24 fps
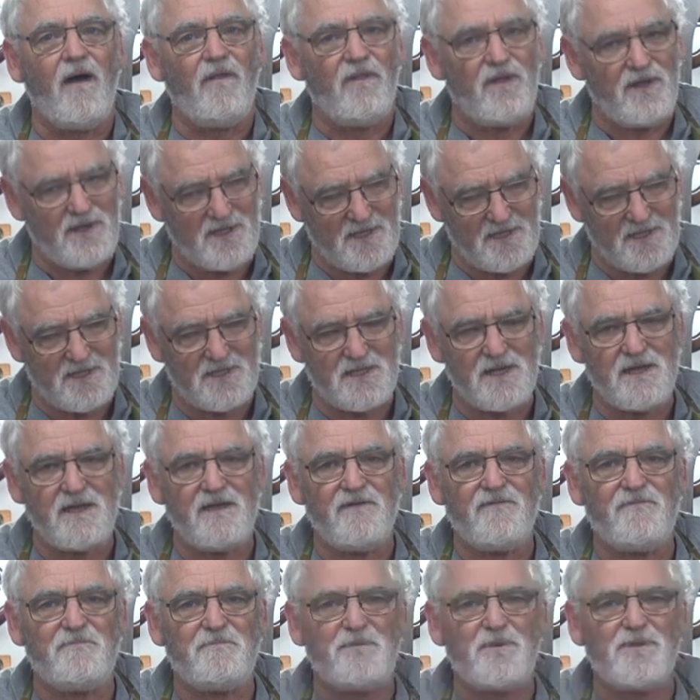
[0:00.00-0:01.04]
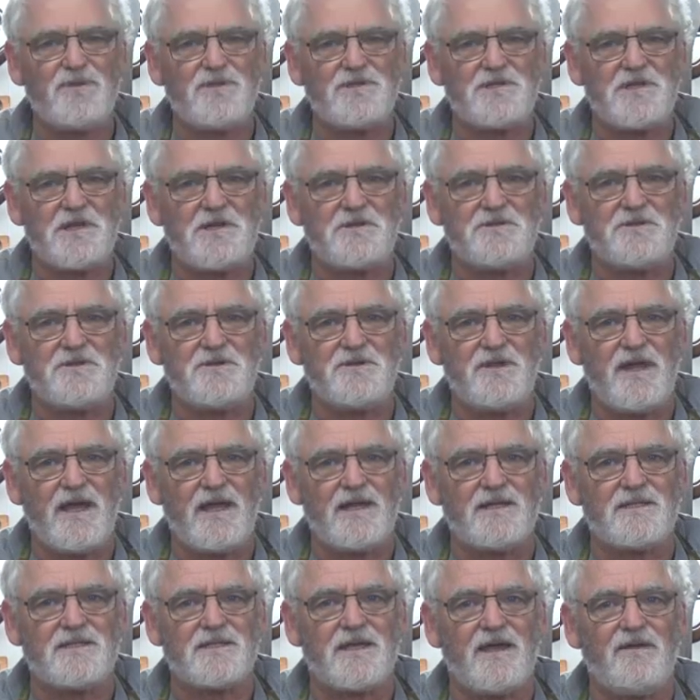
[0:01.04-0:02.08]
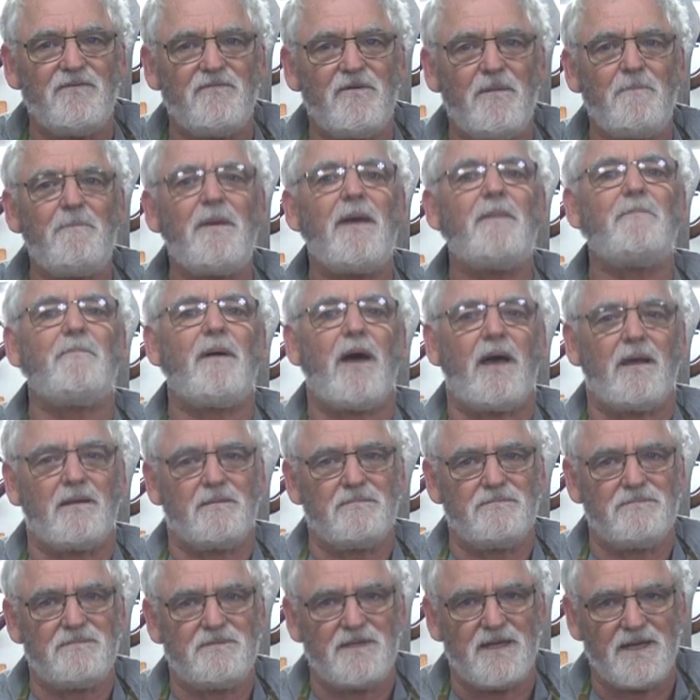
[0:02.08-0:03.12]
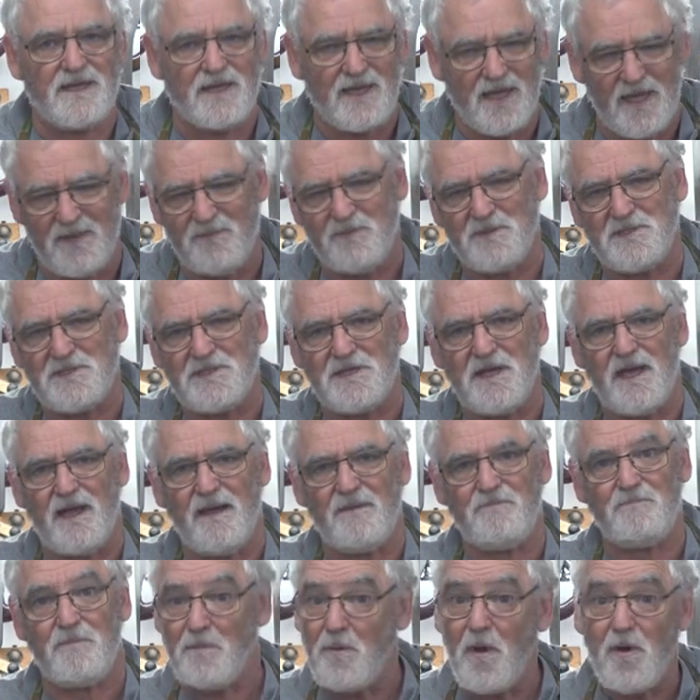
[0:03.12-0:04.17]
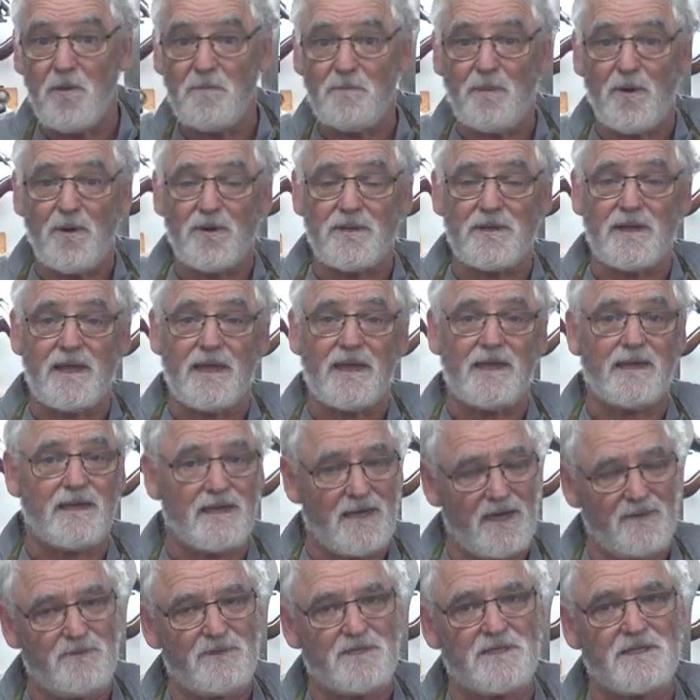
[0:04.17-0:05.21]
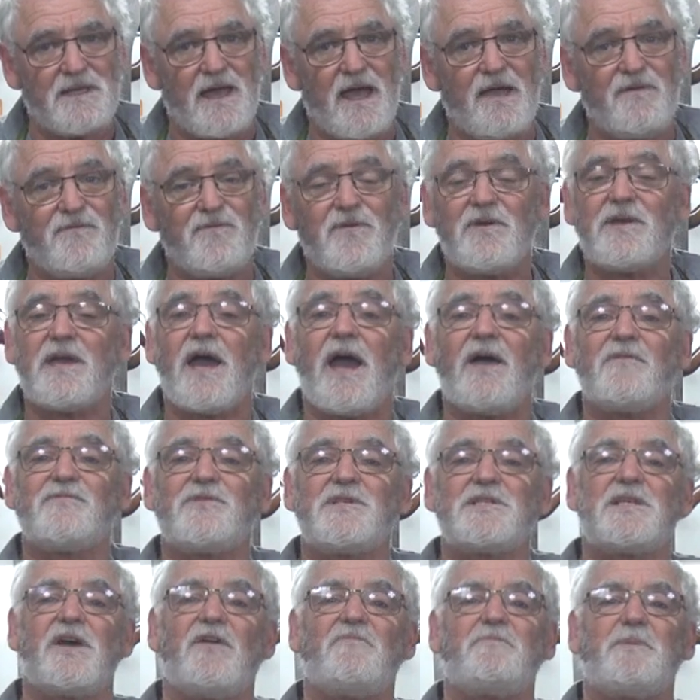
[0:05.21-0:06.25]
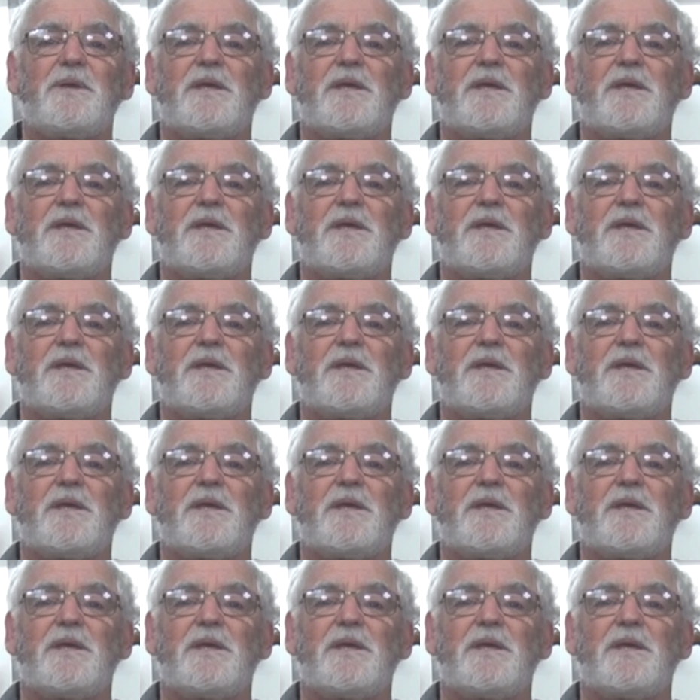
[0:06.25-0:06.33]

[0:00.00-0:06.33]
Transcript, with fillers: This is Steve pulling the shoulder down saying, remember to keep it sharp, but more importantly, keep it safe, look after yourself,